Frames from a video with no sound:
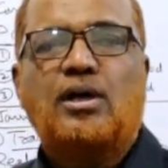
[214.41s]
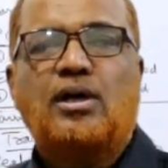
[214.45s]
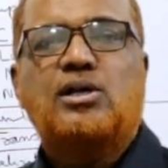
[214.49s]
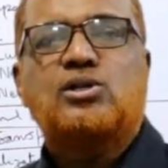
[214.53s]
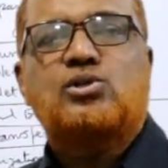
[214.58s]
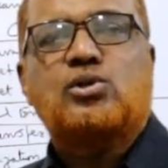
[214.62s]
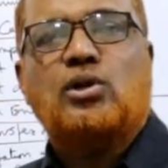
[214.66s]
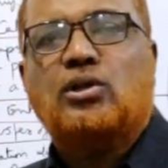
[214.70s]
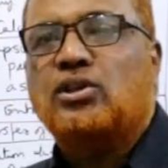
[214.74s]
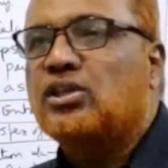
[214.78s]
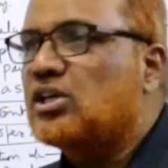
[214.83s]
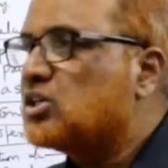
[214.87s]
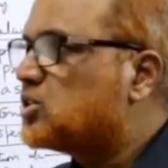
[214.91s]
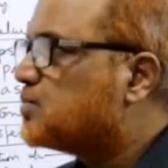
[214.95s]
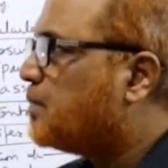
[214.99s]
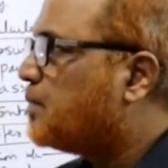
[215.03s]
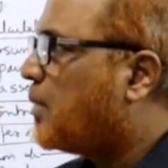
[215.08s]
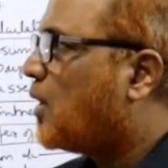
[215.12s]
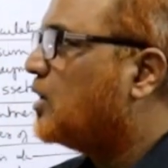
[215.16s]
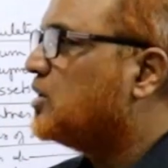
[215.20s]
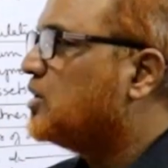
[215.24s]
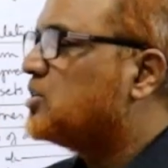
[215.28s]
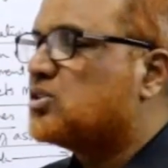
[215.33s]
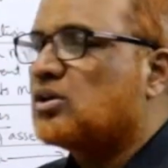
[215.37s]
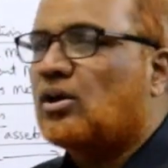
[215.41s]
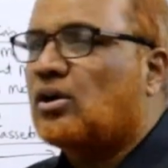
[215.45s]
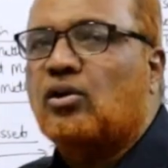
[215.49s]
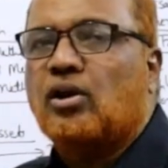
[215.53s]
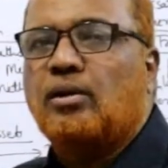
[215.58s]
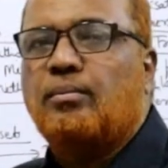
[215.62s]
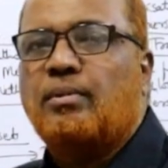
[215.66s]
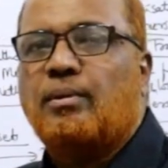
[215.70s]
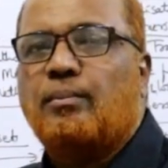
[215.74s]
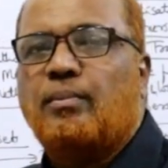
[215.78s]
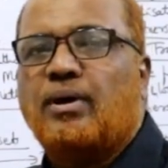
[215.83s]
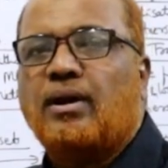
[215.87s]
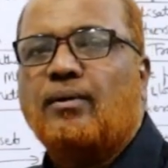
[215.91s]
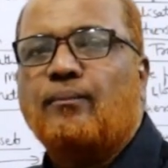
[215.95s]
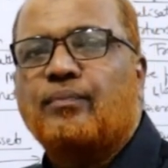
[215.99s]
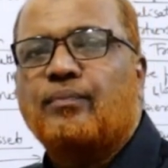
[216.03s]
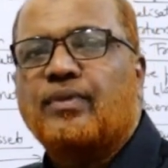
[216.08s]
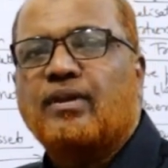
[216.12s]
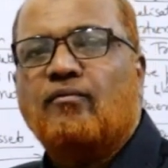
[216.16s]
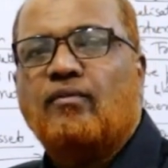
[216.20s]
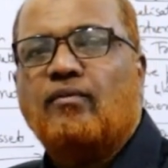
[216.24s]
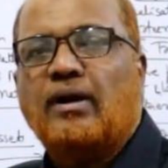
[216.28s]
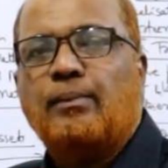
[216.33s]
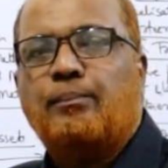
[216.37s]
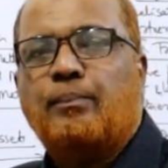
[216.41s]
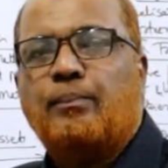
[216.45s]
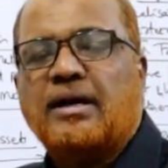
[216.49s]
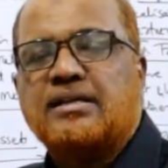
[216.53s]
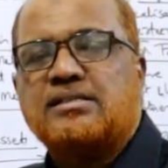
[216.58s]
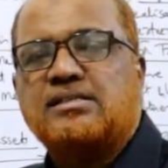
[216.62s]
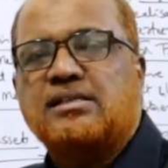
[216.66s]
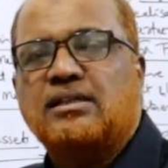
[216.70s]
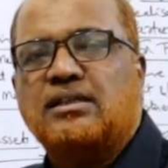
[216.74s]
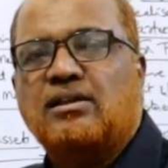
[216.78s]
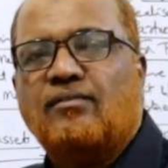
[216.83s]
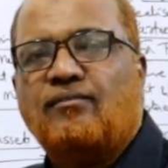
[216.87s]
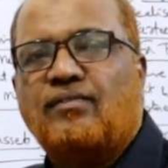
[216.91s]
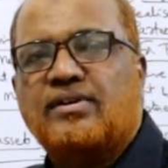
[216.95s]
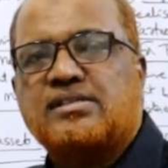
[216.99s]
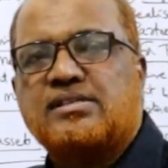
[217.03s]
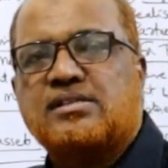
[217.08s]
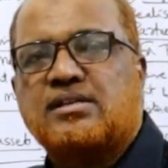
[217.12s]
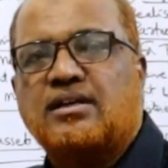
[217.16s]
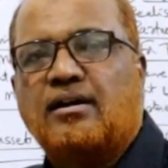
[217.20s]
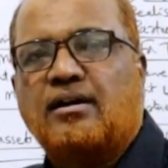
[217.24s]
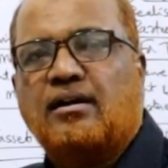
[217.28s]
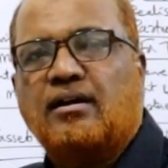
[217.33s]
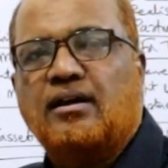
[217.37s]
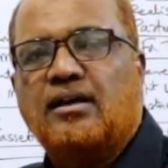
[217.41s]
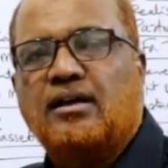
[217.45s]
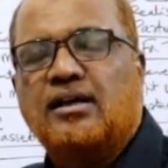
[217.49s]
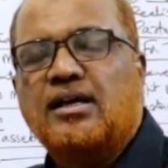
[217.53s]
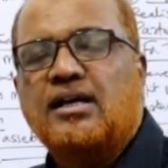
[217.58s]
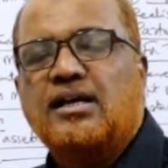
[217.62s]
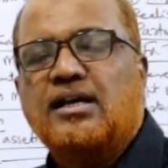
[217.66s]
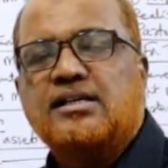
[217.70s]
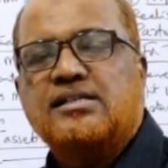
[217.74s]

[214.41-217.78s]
So these points you have to remember while passing the first entry.